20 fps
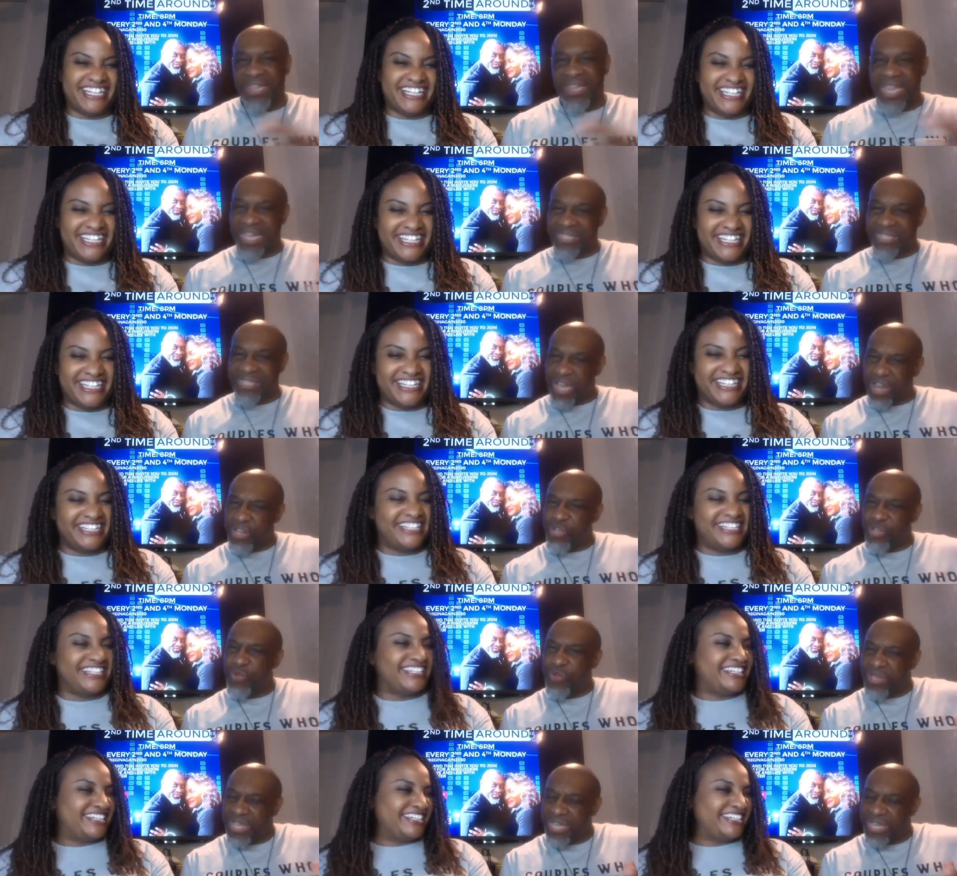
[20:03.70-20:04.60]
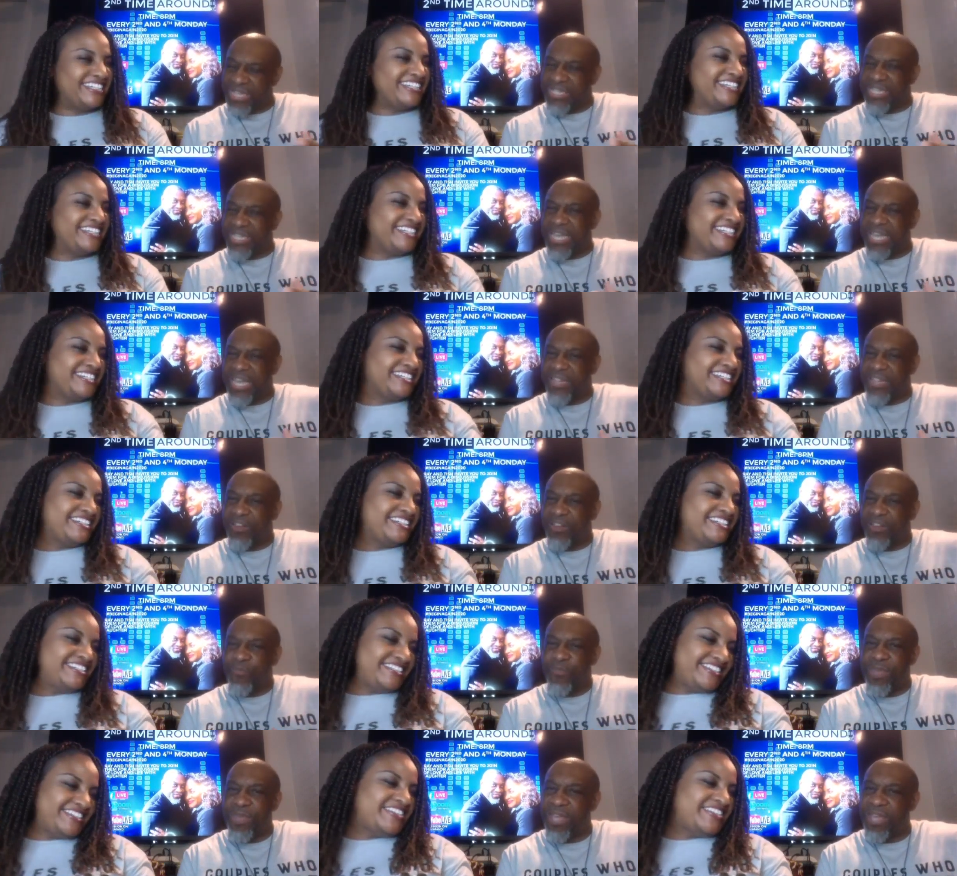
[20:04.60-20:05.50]
Speaker 1: That's how you getting together
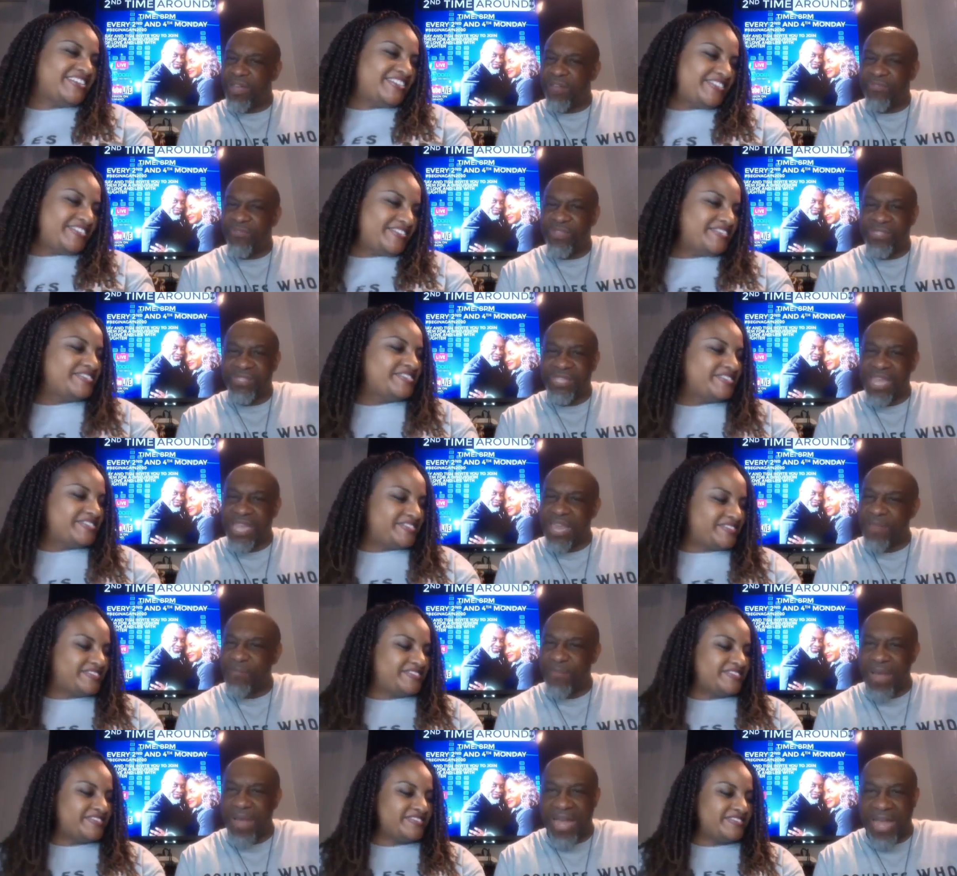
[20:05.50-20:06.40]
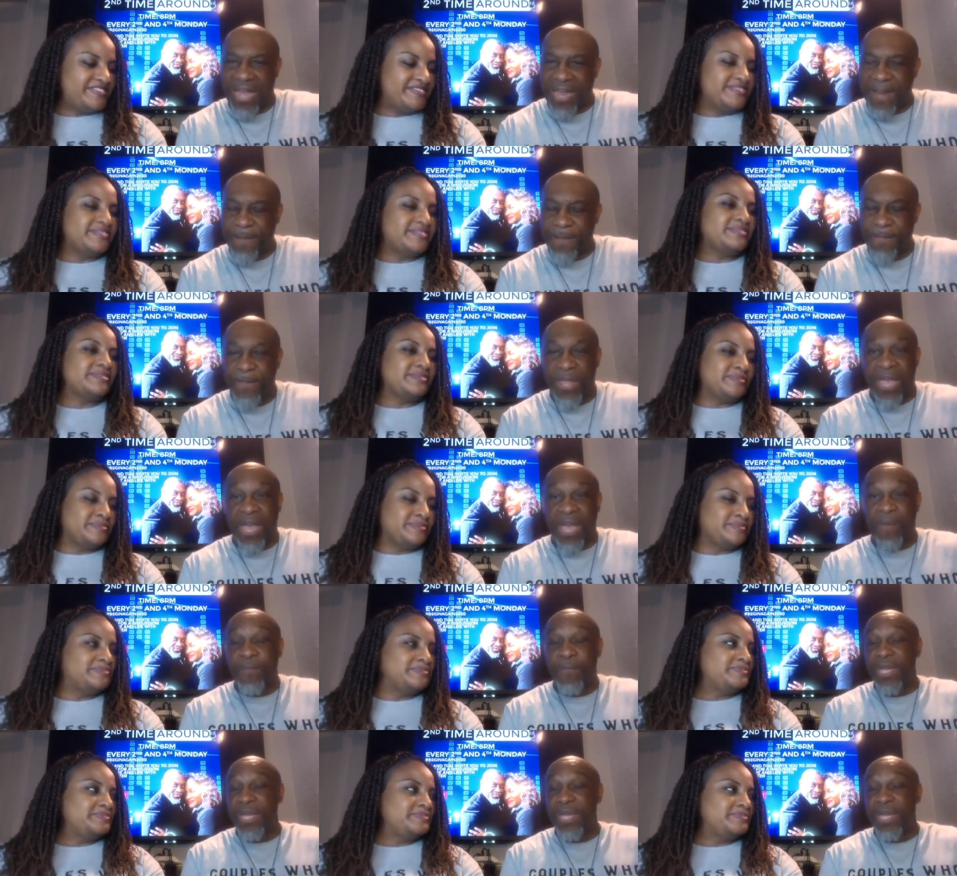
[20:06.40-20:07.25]
of being of the same mind and being